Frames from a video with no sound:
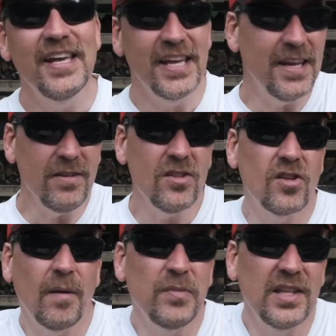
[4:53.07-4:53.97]
Even
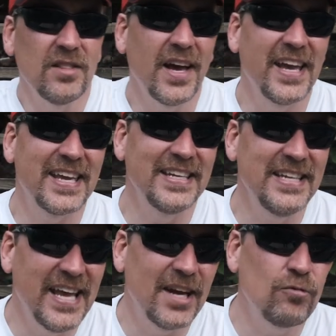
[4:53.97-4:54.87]
something like
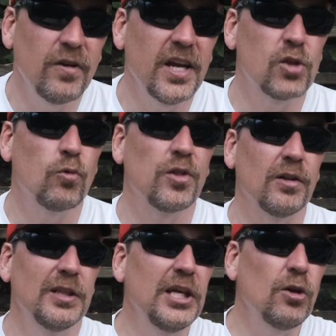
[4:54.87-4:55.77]
Ned rigs with a
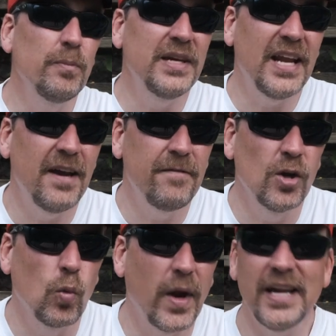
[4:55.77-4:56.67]
little bit
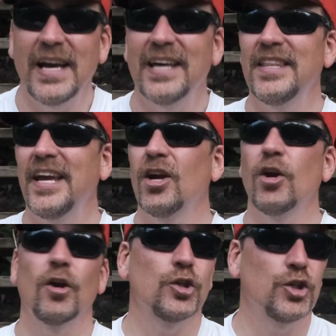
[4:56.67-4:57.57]
heavier weight on there,
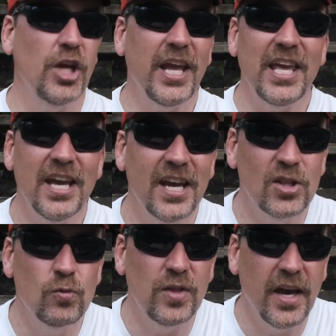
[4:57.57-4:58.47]
or shaky
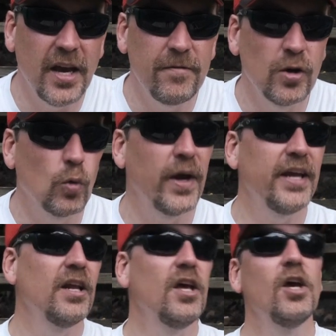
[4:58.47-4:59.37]
heads with a heavier
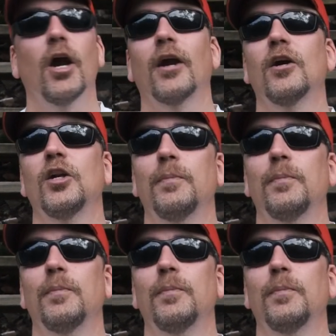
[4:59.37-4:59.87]
weight, are gonna